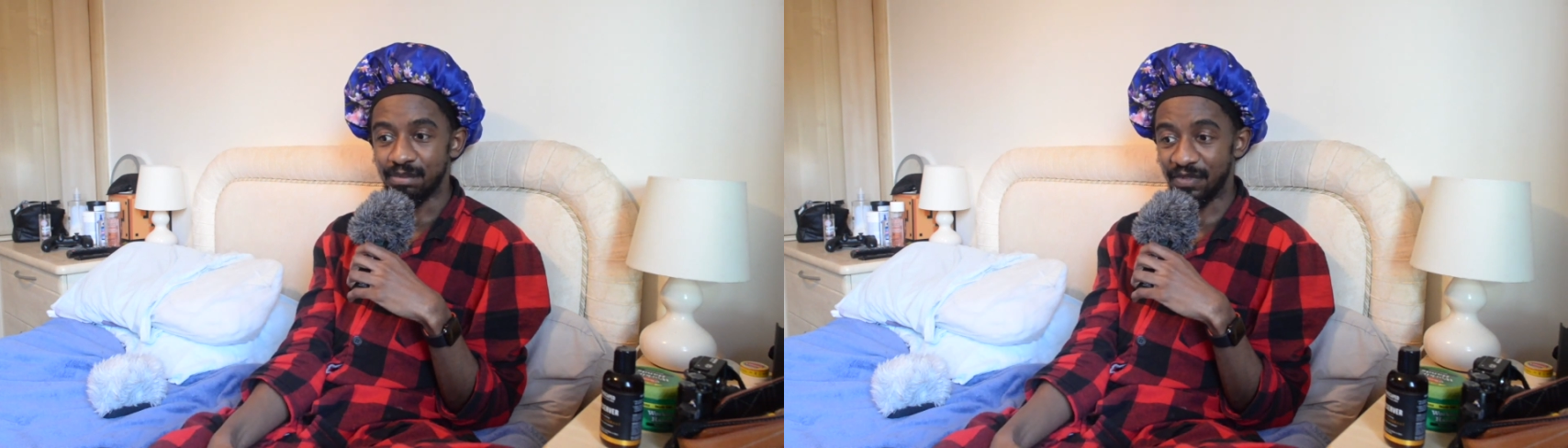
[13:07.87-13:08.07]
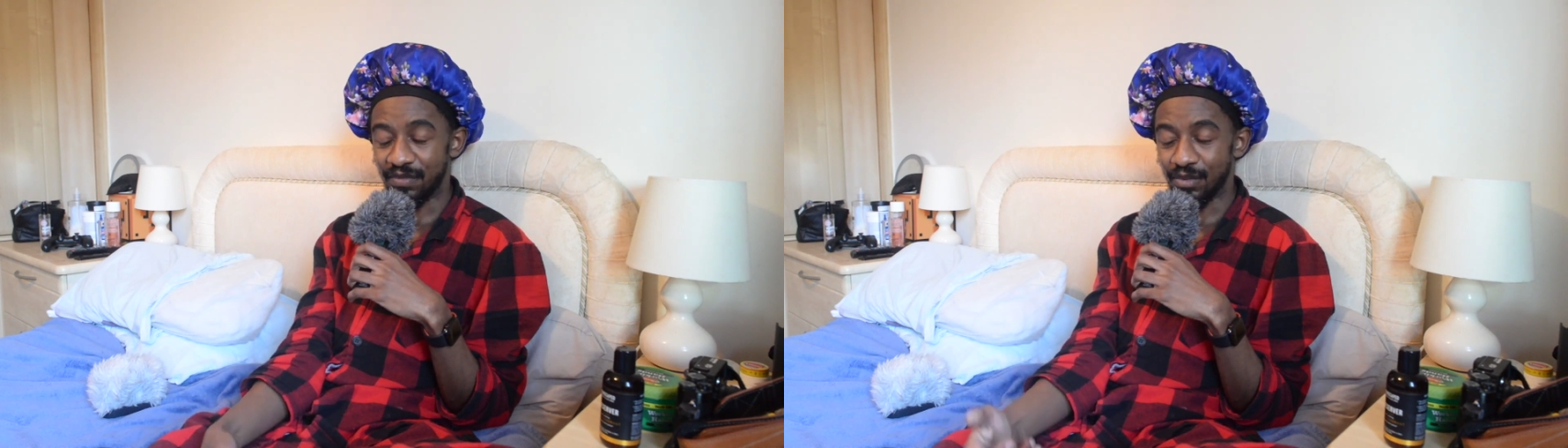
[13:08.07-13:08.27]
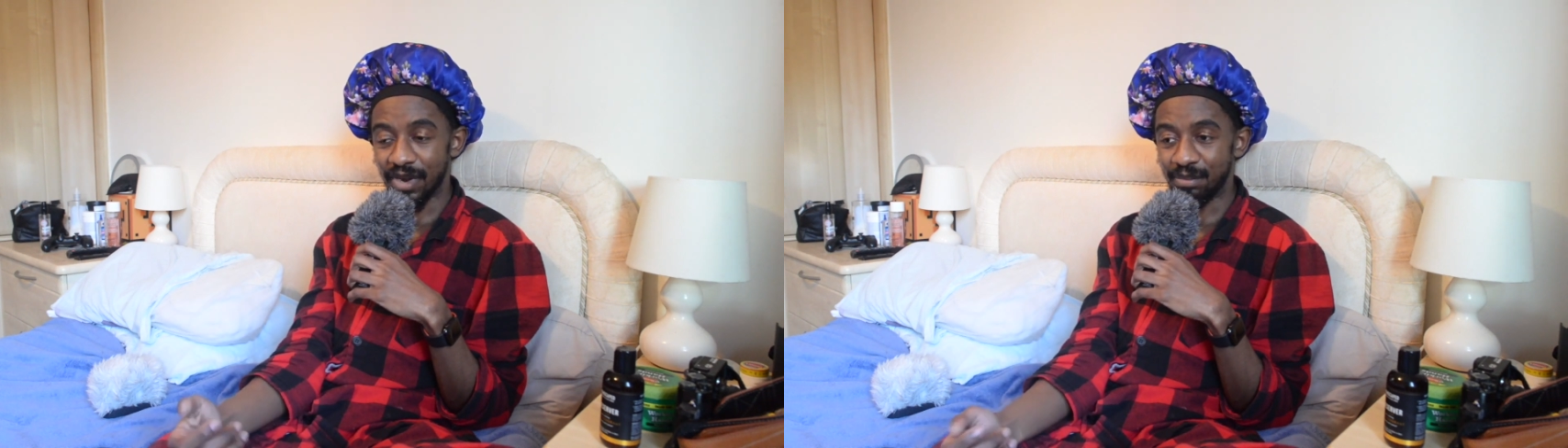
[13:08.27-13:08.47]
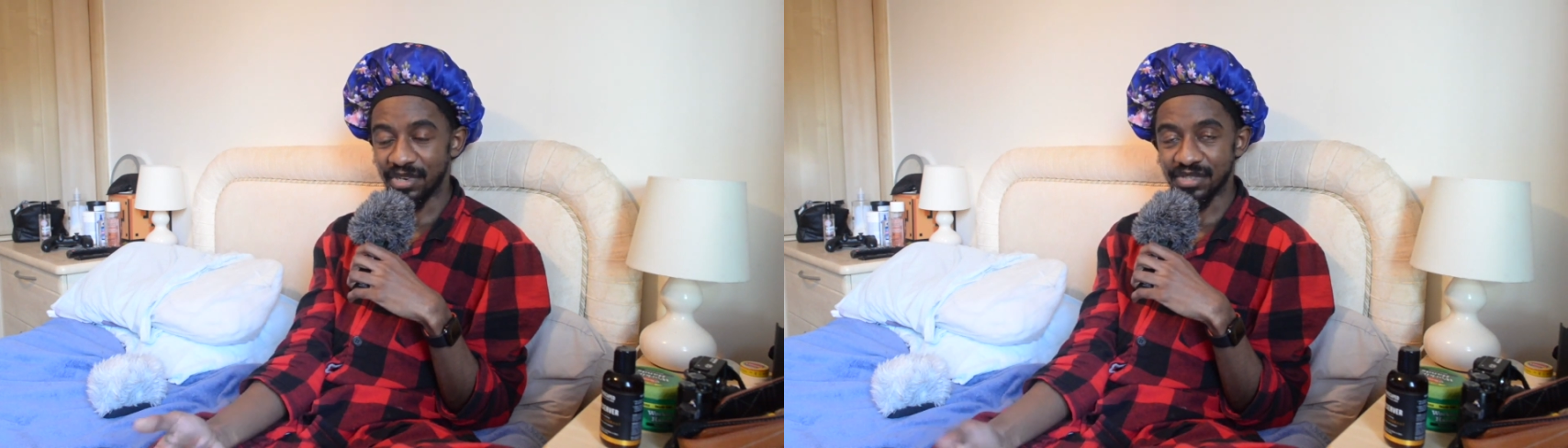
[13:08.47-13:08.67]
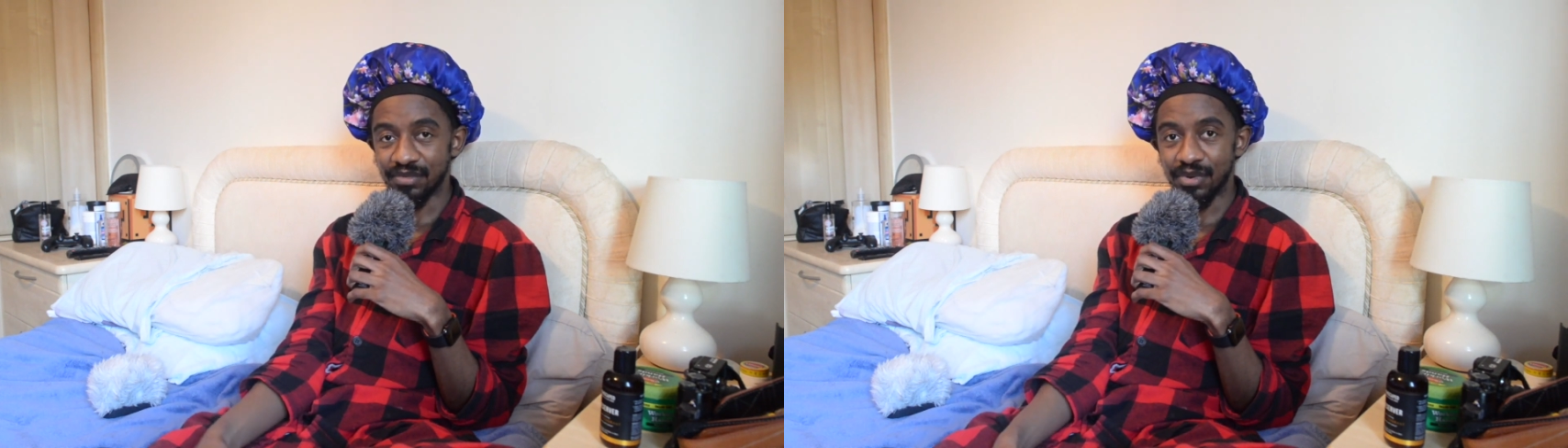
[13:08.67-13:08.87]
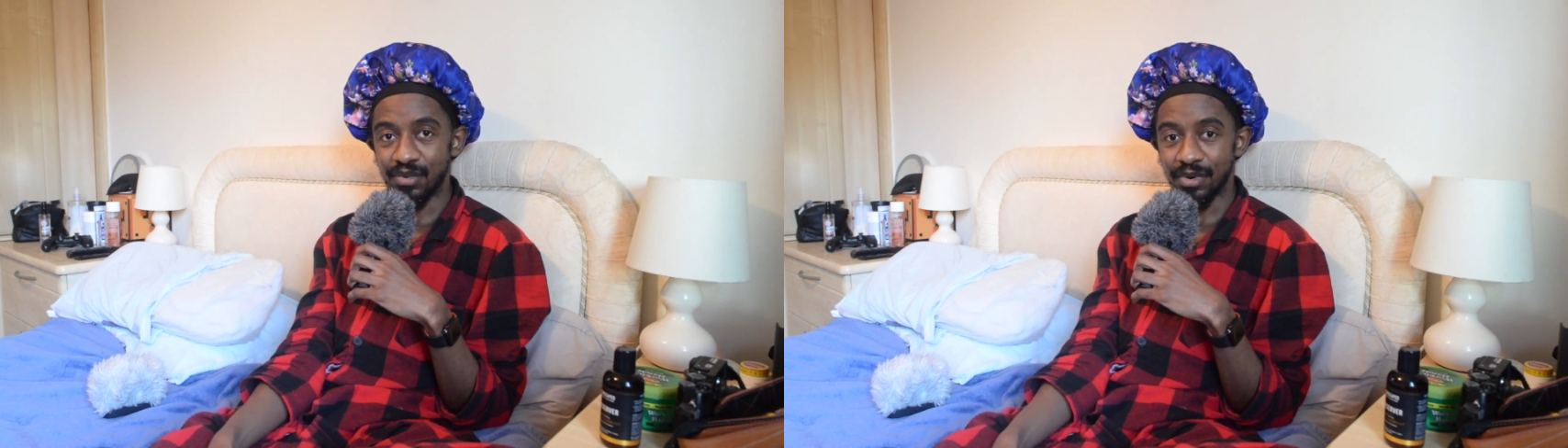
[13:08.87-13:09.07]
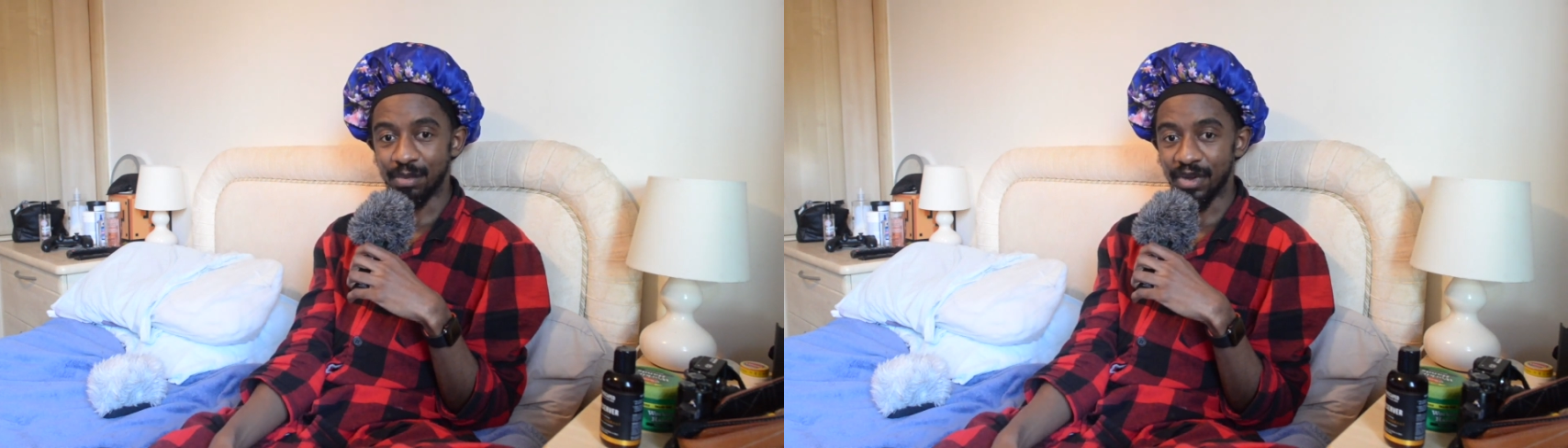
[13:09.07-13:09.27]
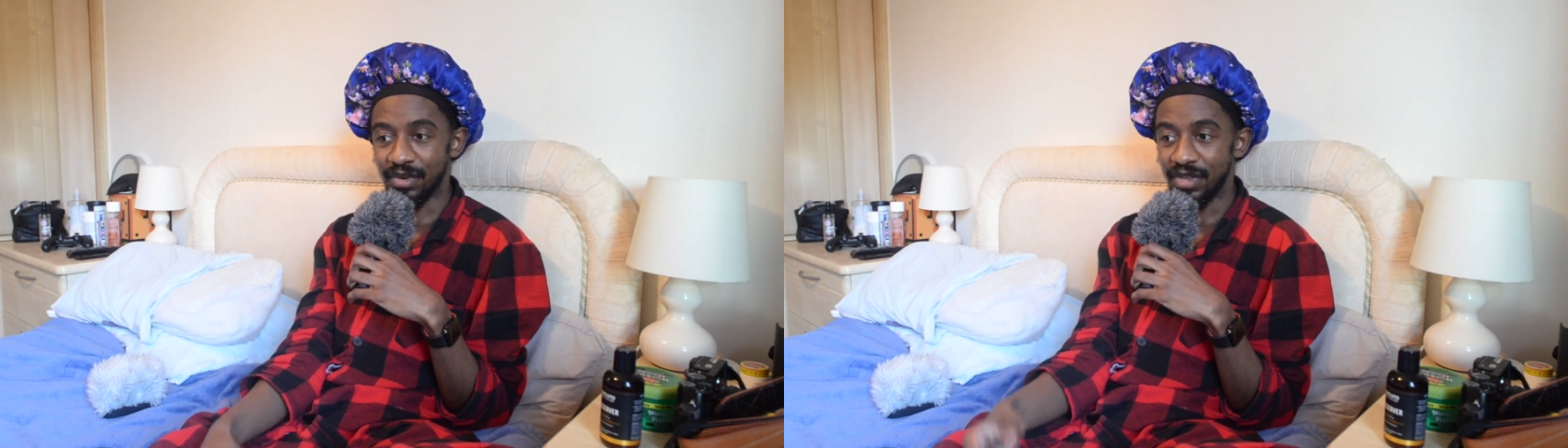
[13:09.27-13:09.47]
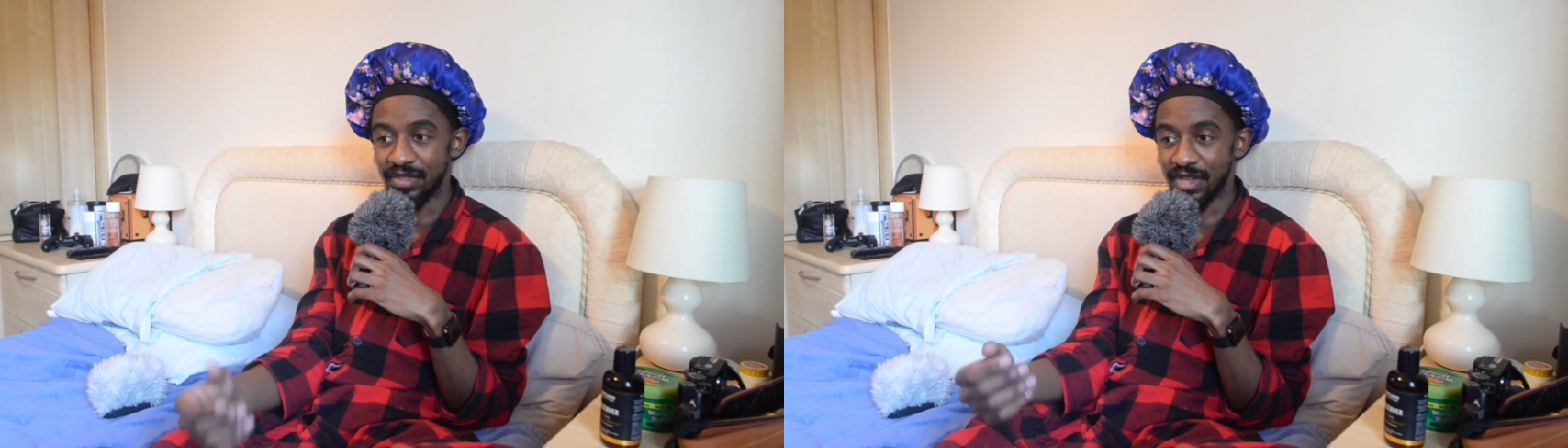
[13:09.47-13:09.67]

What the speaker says: before I press the record button.